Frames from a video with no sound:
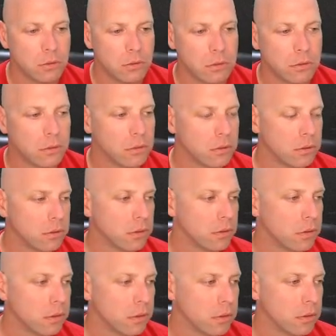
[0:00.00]

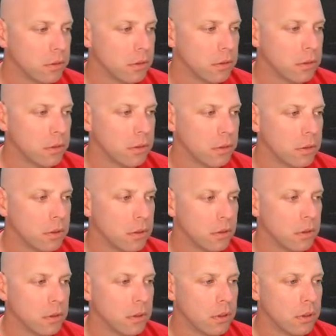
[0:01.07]

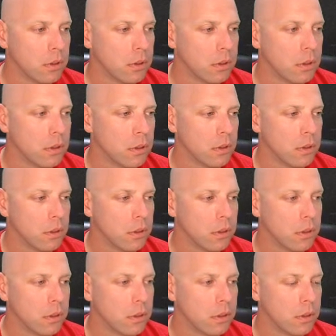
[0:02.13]

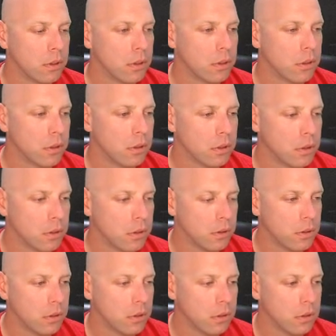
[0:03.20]

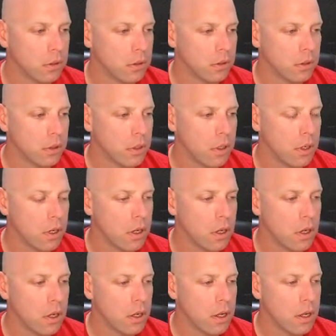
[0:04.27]

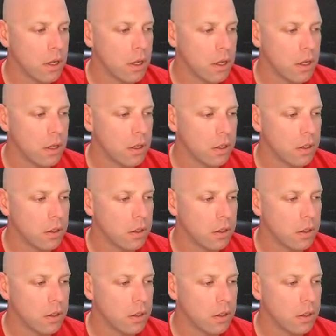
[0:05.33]
(no one is talking)